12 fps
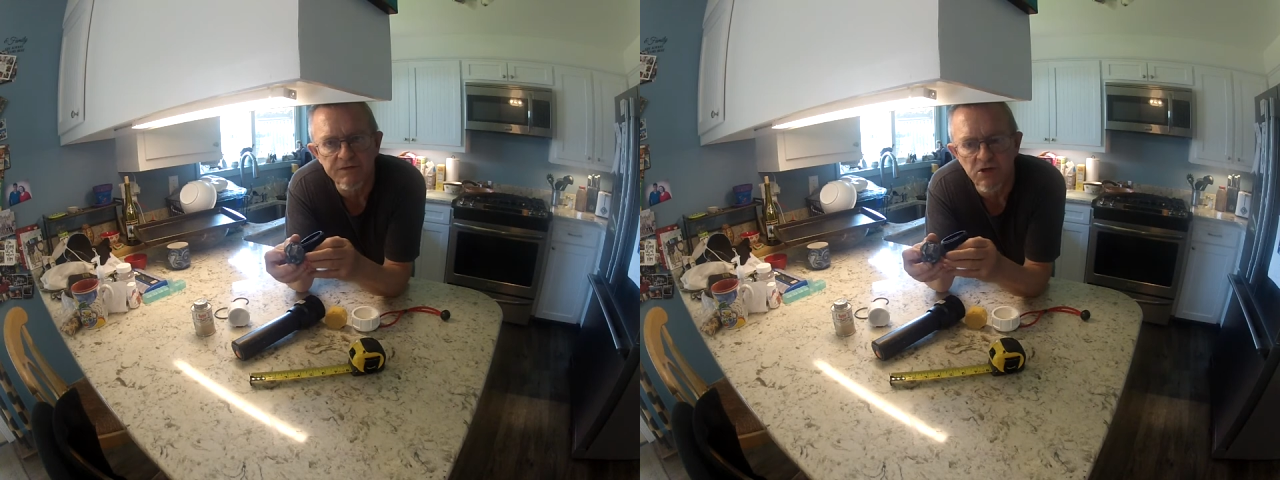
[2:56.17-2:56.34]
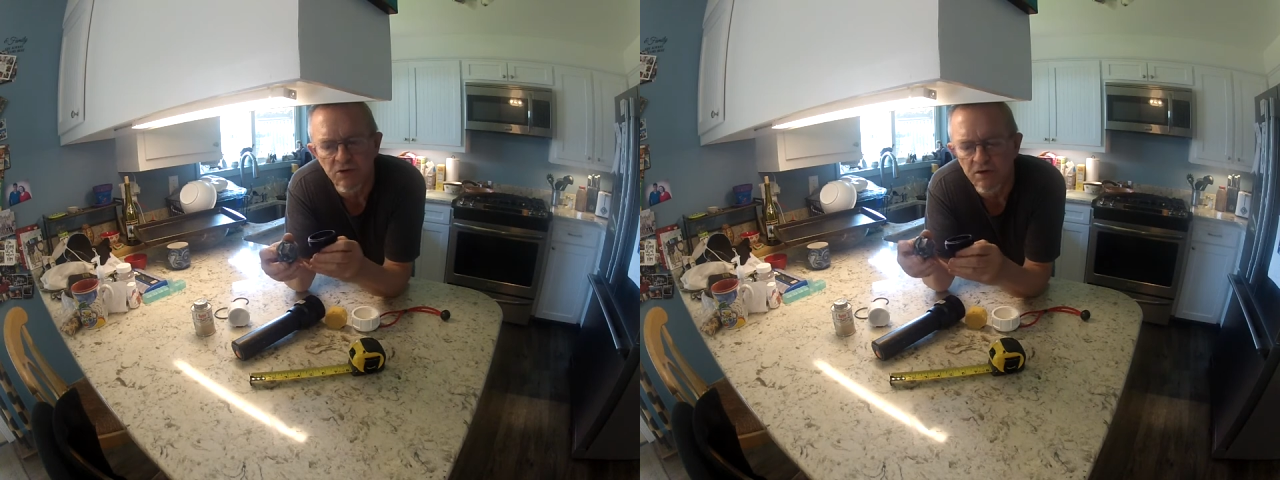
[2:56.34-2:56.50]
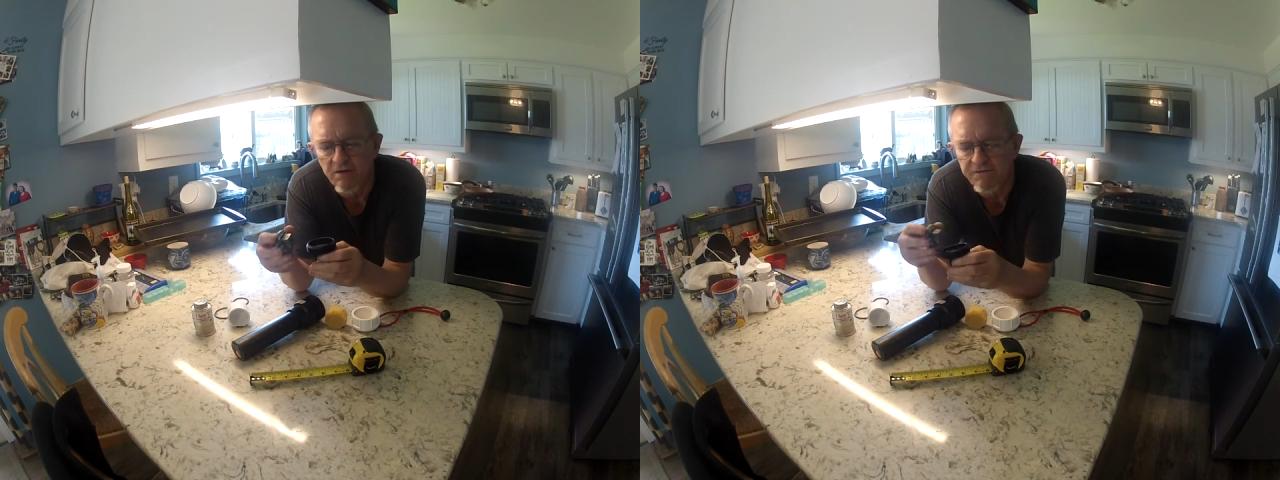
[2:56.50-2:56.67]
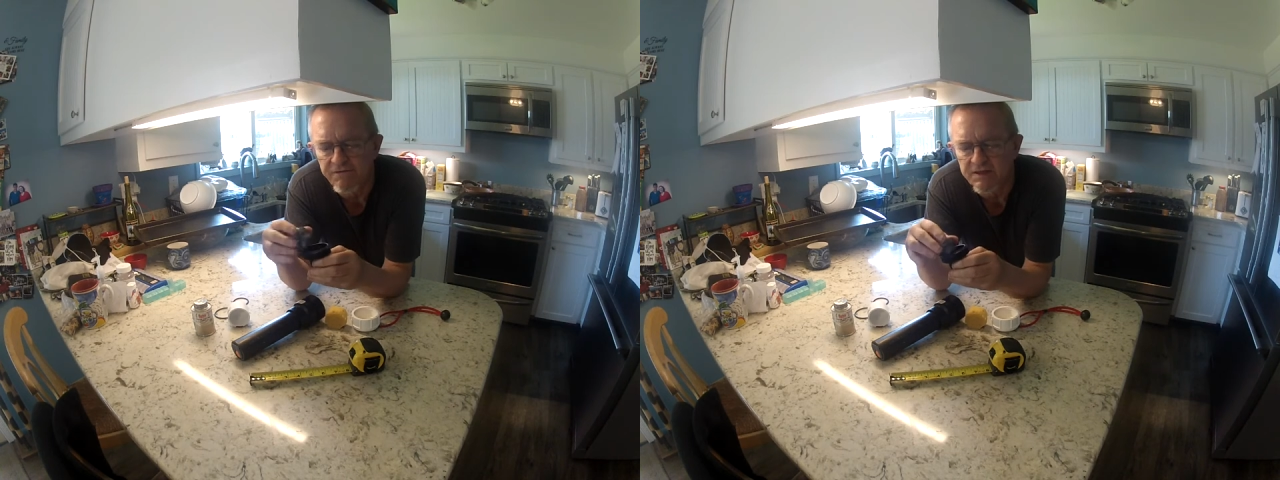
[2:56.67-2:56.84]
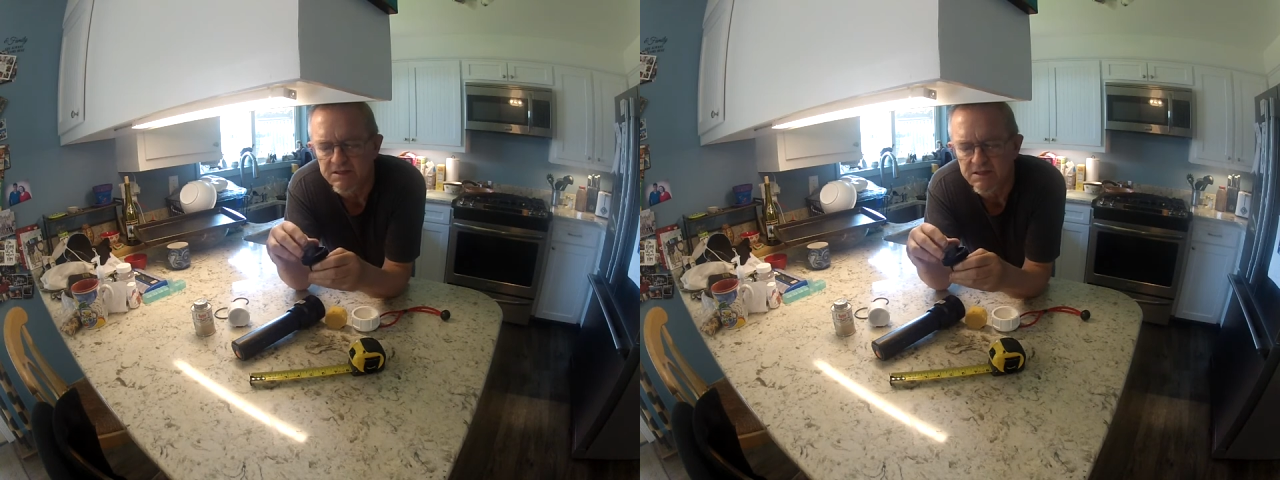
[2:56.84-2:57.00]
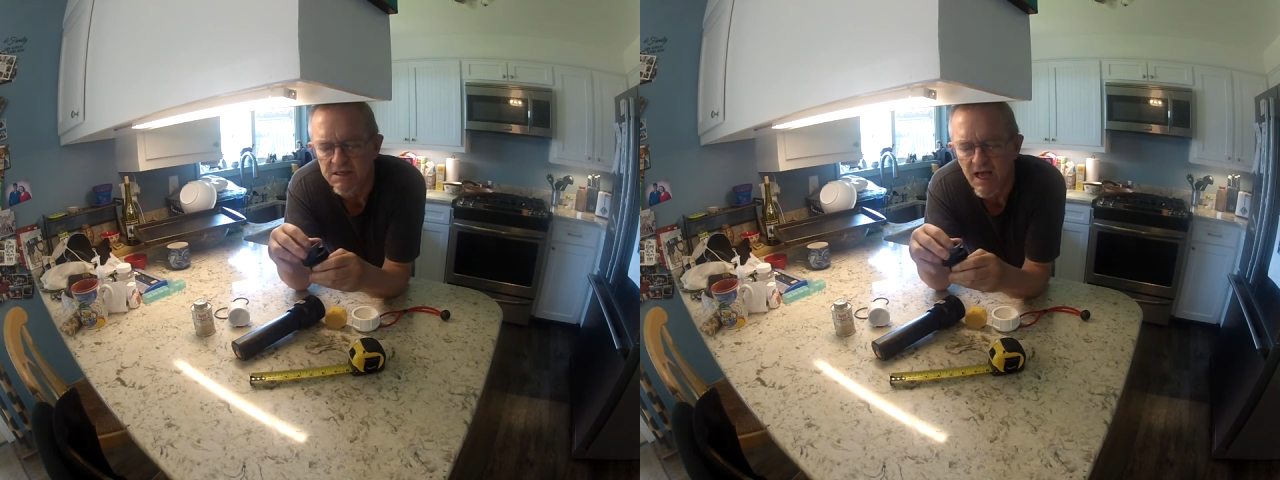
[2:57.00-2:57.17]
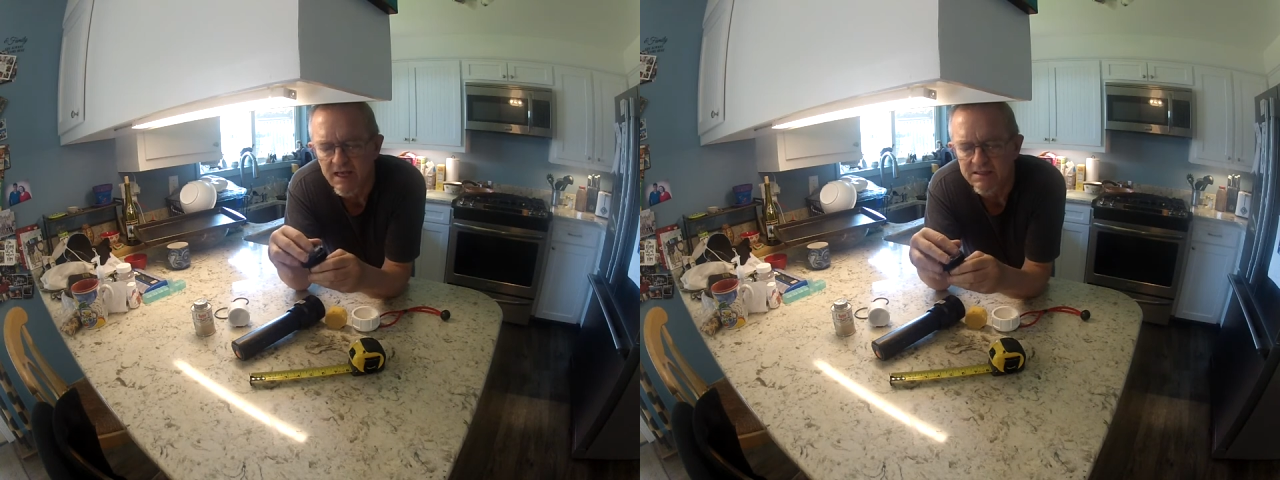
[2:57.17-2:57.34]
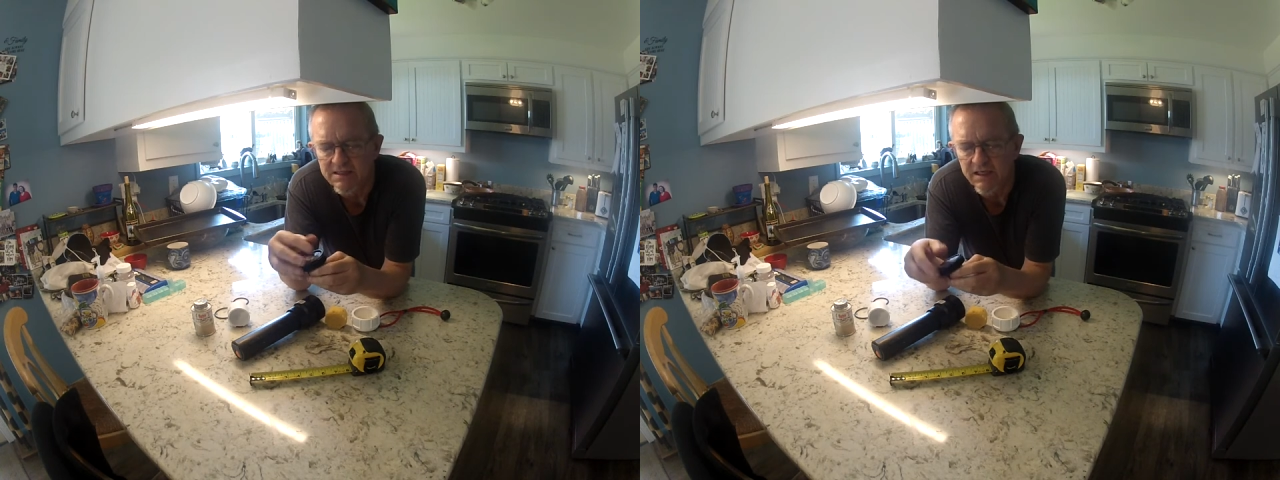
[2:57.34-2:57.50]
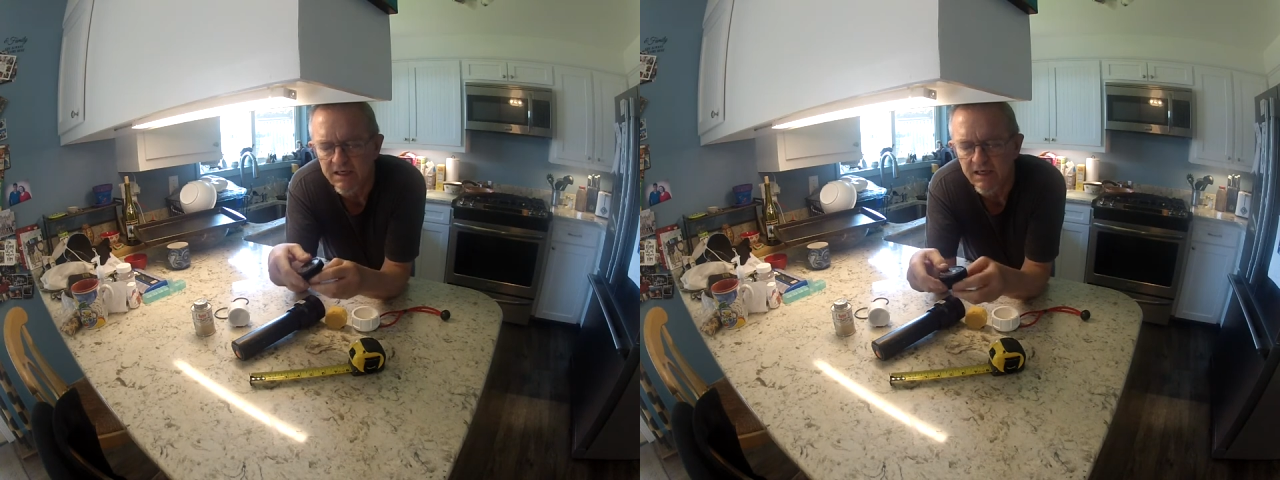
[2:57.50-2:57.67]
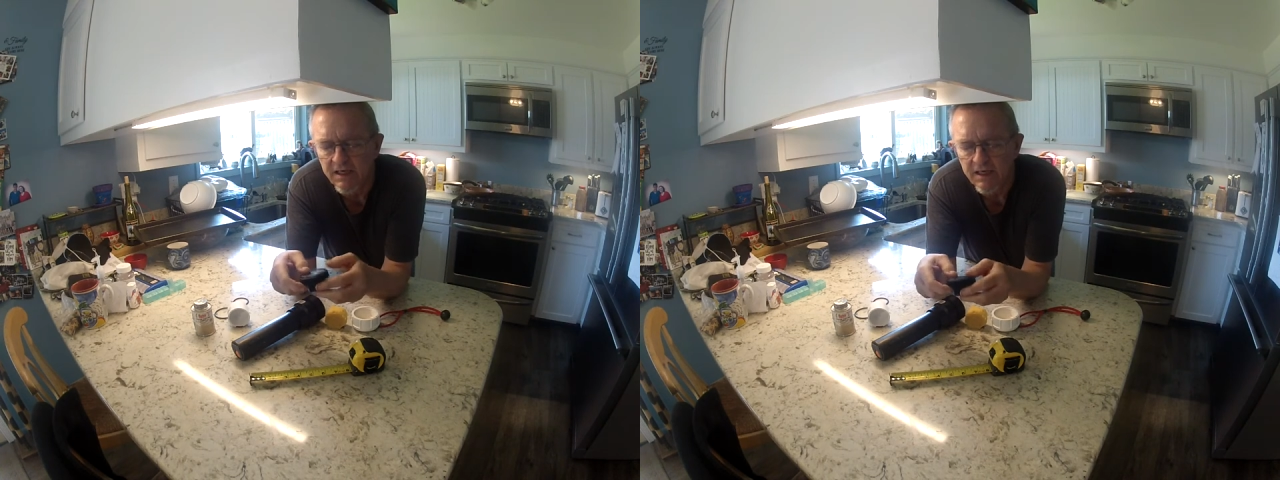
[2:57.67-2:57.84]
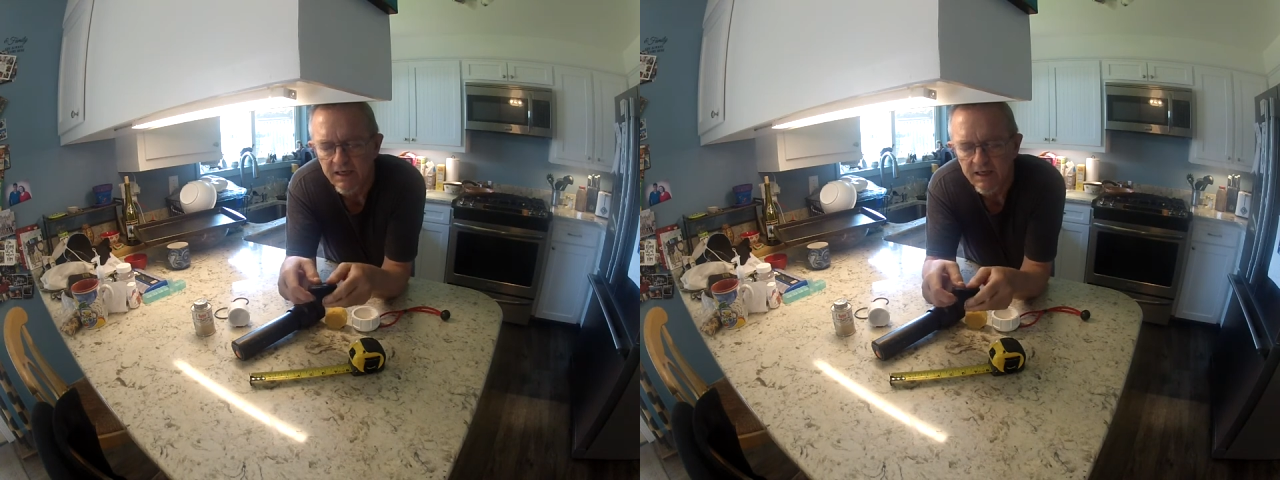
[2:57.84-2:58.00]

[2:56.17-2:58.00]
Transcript: so that it fits nicely